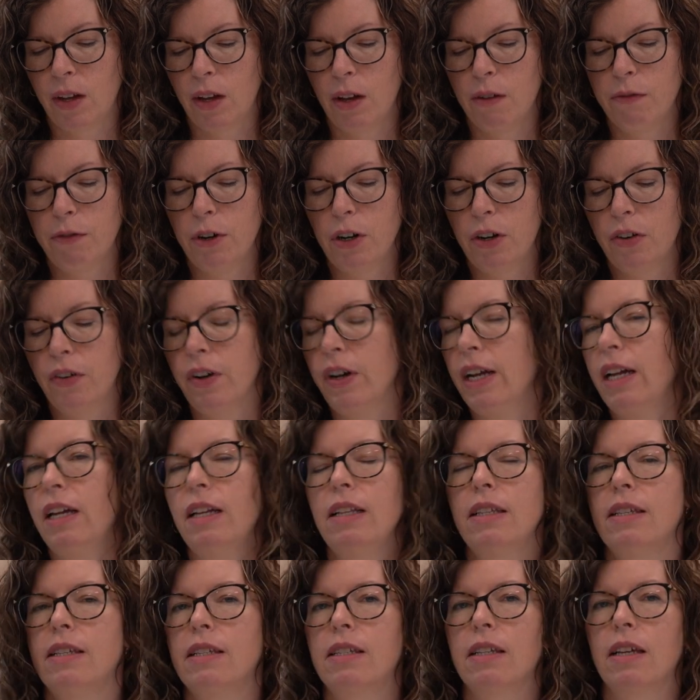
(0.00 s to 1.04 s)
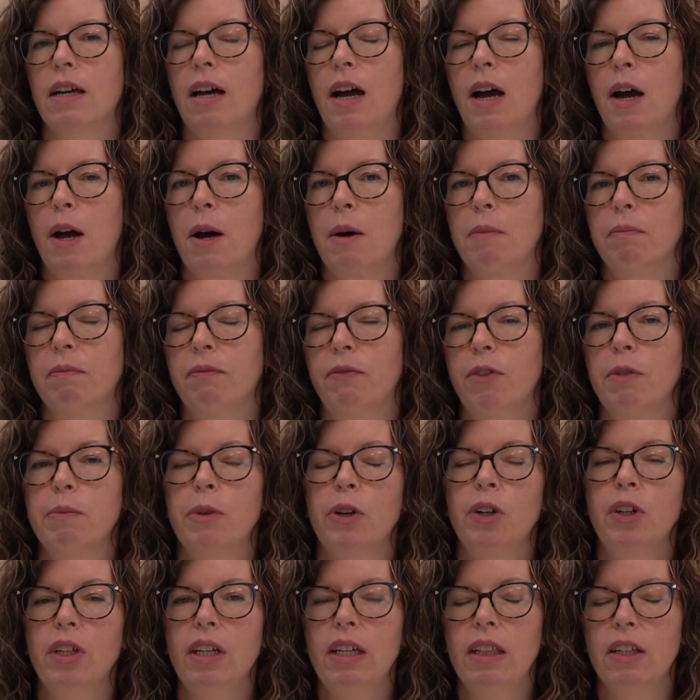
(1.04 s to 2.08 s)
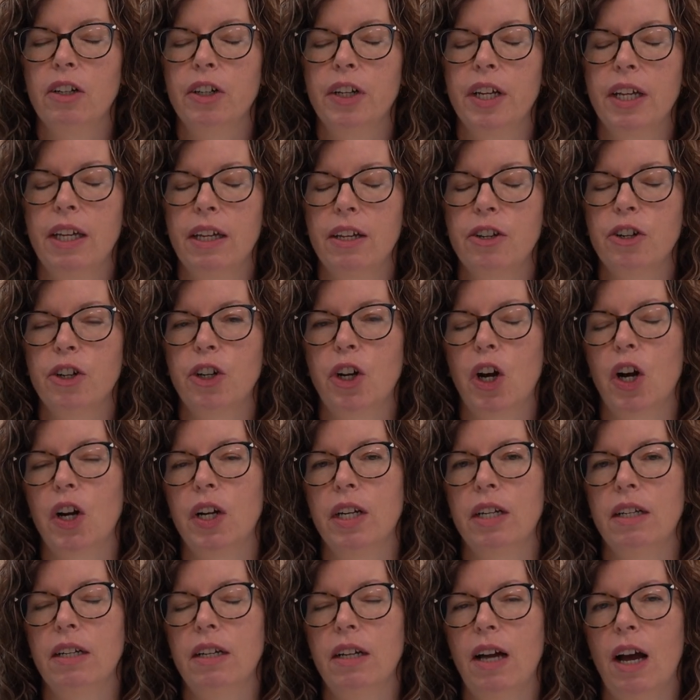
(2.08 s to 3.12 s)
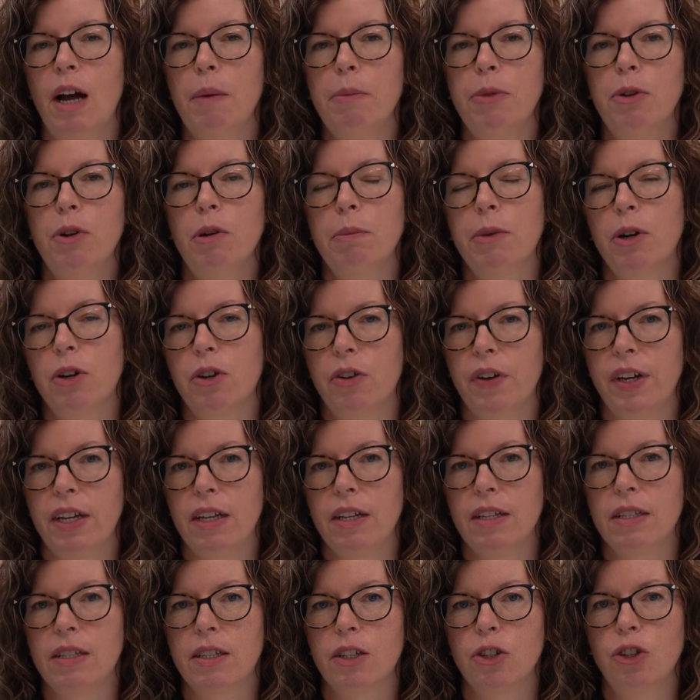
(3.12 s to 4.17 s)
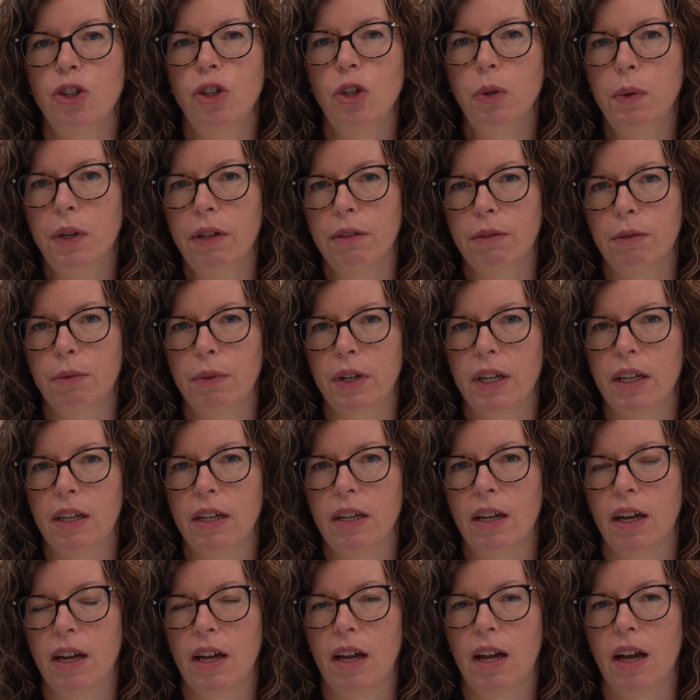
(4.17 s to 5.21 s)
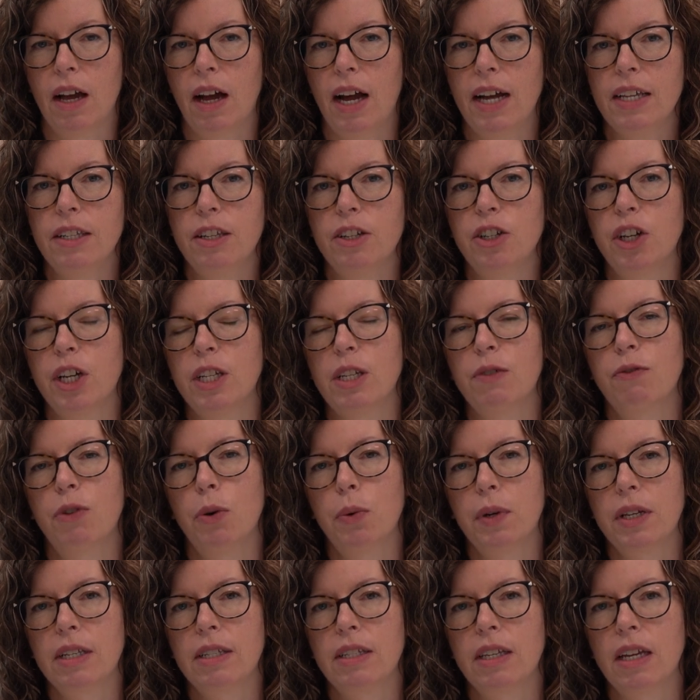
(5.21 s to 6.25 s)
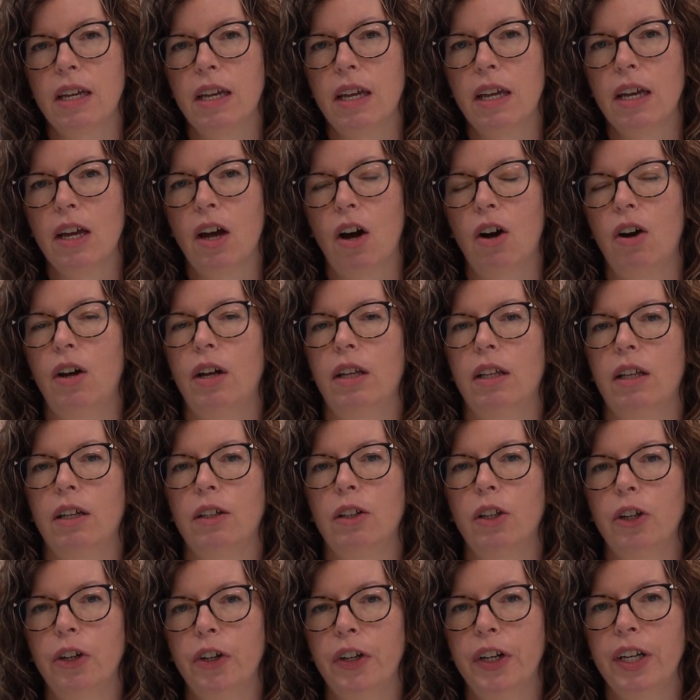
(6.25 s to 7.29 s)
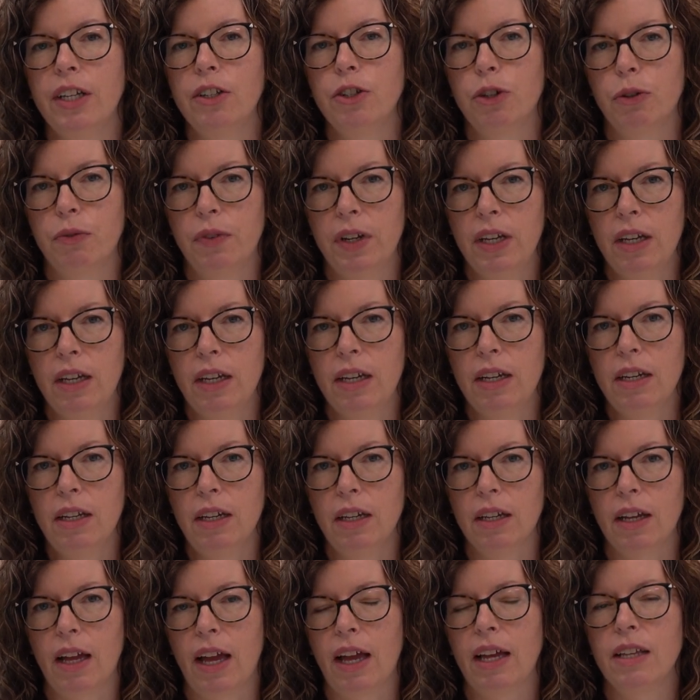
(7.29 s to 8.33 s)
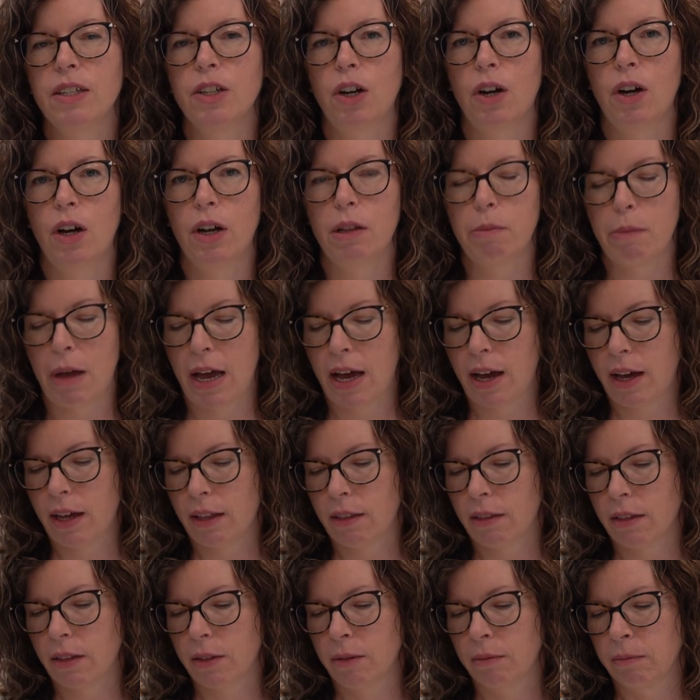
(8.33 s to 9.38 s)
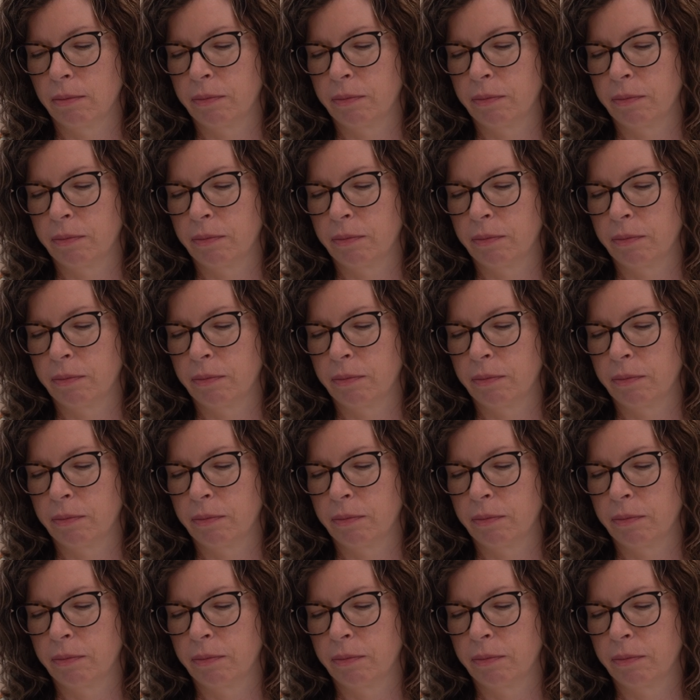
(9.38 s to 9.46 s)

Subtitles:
For grades from early learning kindergarten up through about grades 2 or 3, I suggest focusing on learning to read and on math.